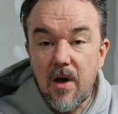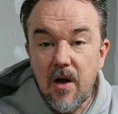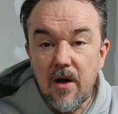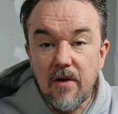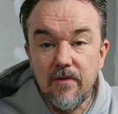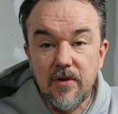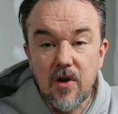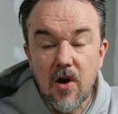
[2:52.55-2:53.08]

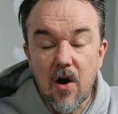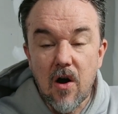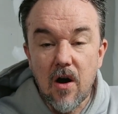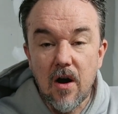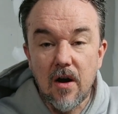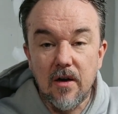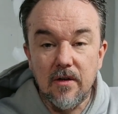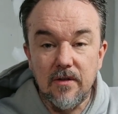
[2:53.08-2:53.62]
of
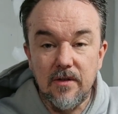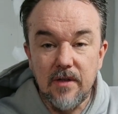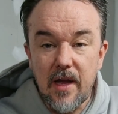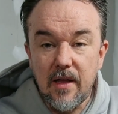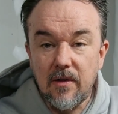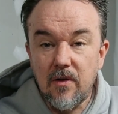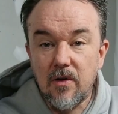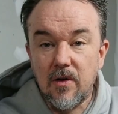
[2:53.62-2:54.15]
cars
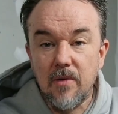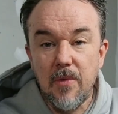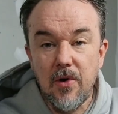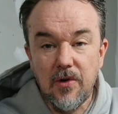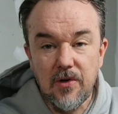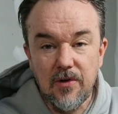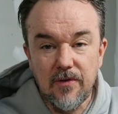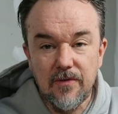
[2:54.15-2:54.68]
and
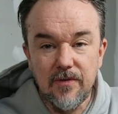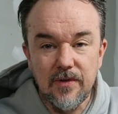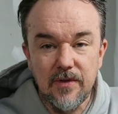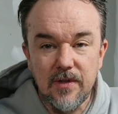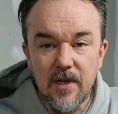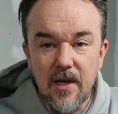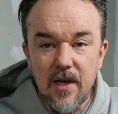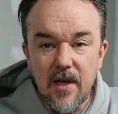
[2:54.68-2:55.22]

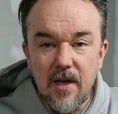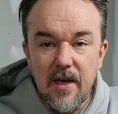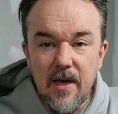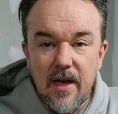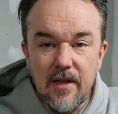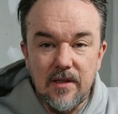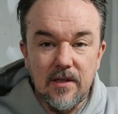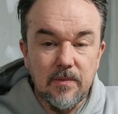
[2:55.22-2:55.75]
locomotives
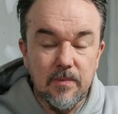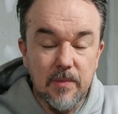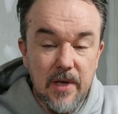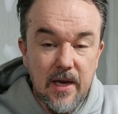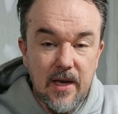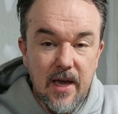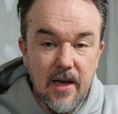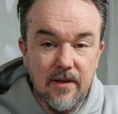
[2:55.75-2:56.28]
and display
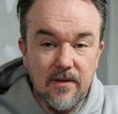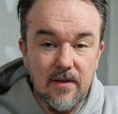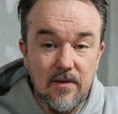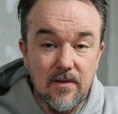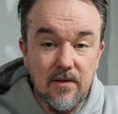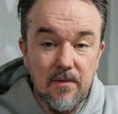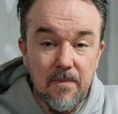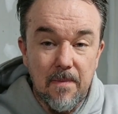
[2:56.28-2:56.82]

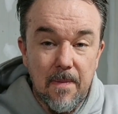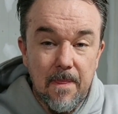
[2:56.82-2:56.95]
cases.